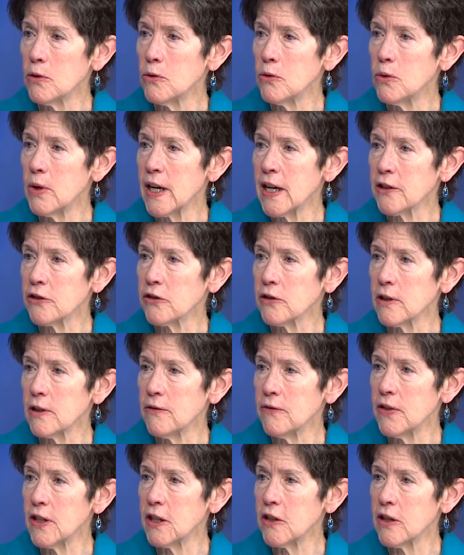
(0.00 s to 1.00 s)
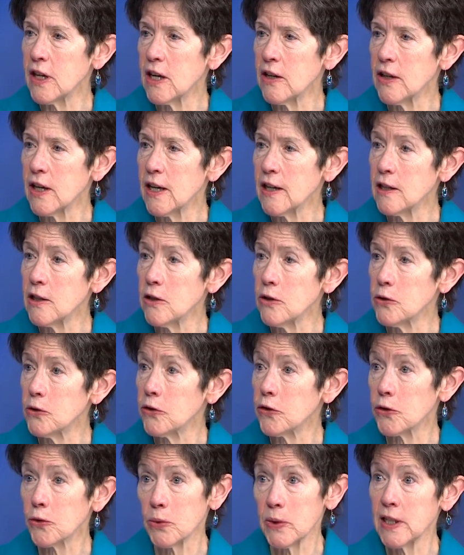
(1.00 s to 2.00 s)
who actually figured out how to
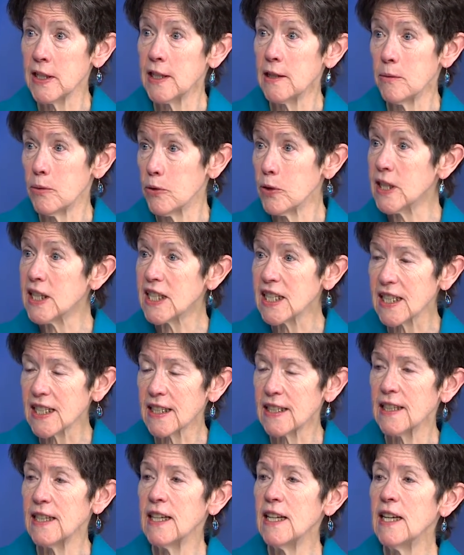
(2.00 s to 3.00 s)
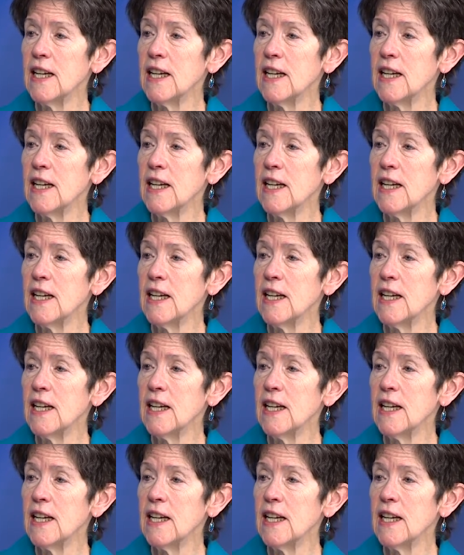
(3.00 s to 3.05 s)
use three D printing